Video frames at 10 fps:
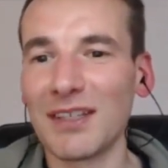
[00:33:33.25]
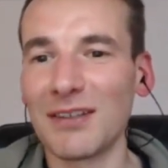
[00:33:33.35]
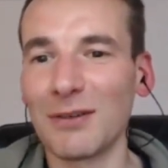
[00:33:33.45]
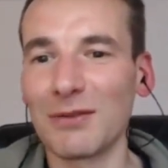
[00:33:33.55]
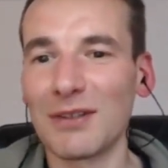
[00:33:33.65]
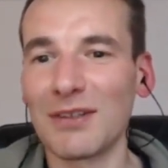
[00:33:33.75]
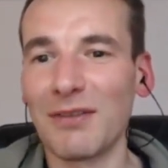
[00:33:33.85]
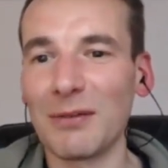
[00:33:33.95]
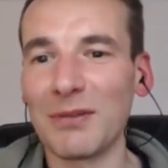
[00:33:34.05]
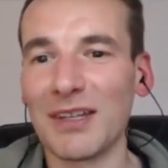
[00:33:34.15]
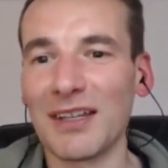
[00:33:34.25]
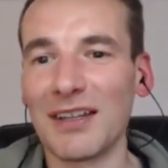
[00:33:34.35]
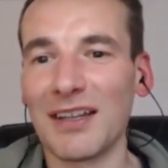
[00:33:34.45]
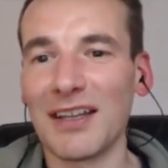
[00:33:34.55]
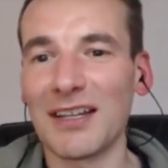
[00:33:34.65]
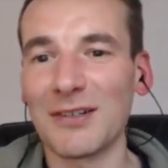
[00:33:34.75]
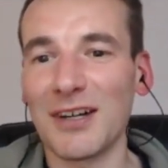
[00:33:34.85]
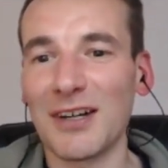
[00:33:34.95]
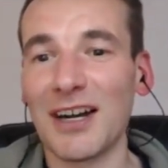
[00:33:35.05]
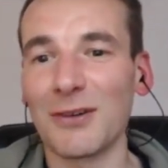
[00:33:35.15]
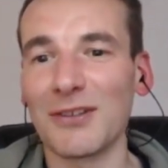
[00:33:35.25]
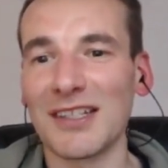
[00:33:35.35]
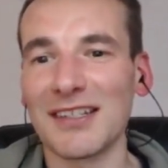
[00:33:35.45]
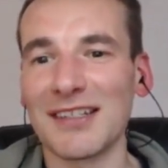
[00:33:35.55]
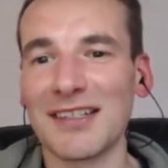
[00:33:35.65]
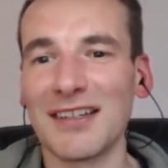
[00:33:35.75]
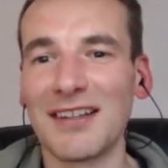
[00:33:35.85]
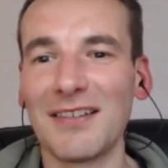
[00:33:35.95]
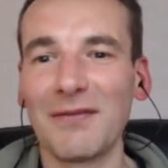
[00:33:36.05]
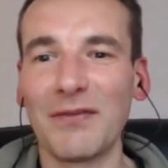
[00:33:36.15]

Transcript: you know, developing editor add-ons is,